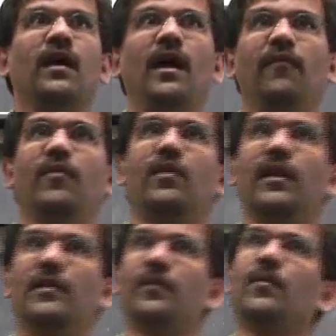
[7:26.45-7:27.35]
have you
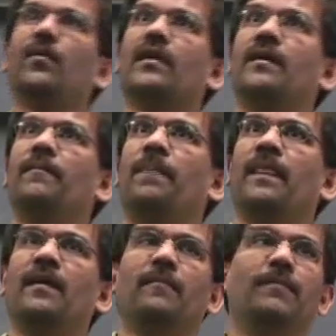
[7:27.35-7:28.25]
write the program,
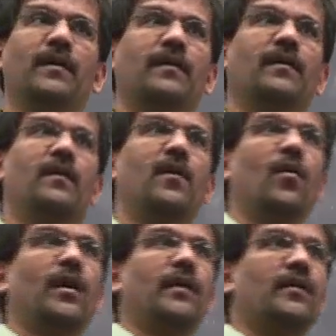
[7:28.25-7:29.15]
but
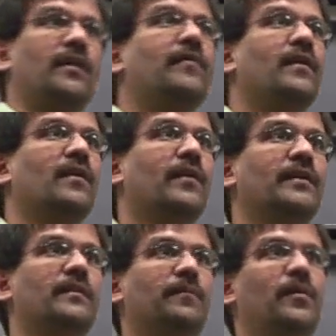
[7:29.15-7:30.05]
load it into a different
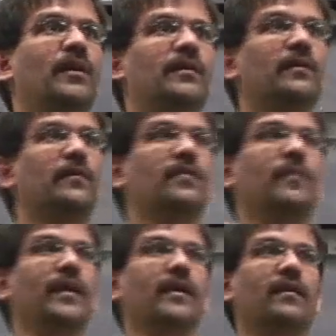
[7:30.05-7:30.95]
location, to
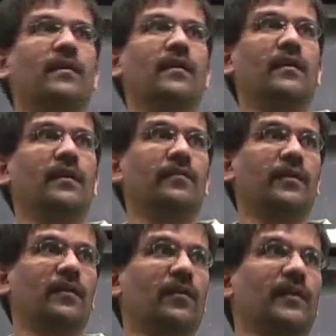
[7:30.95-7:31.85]
make it run in a
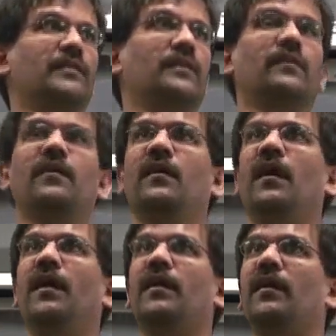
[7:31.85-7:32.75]
different location.
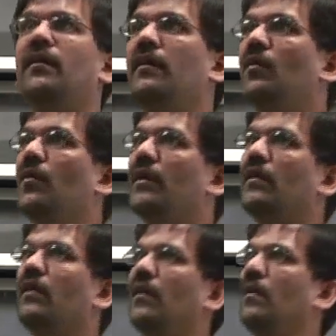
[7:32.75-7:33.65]
And you can either do
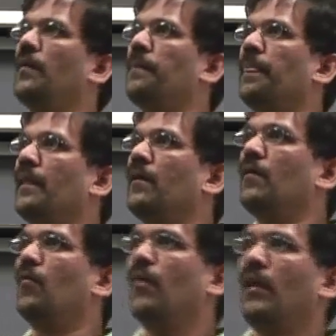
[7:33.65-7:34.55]
it
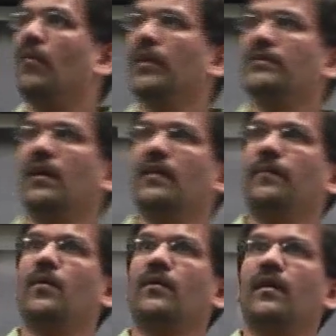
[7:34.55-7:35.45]
while you start
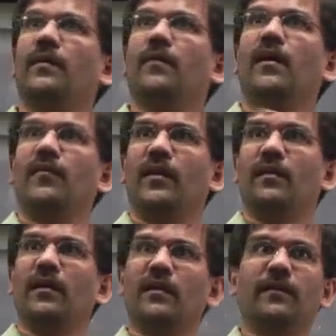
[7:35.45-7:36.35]
the program or when
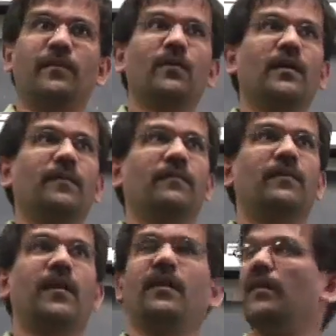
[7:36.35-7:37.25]
you're running the program.
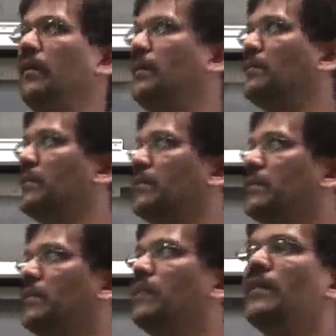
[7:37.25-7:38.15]
And that's
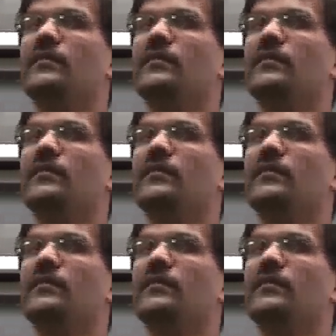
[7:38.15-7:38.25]
essentially